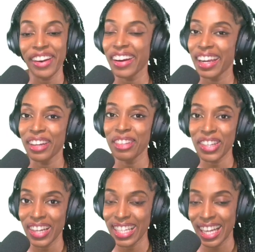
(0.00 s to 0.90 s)
right, I'm so
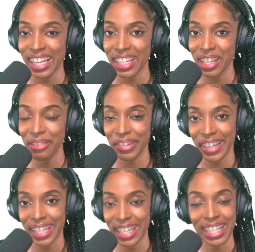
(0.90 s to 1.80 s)
excited for
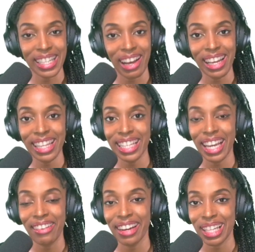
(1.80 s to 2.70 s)
us to start the
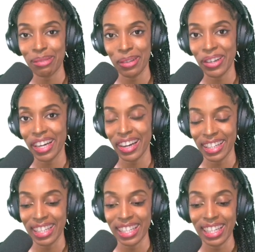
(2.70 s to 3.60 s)
Terra Explorer hunt.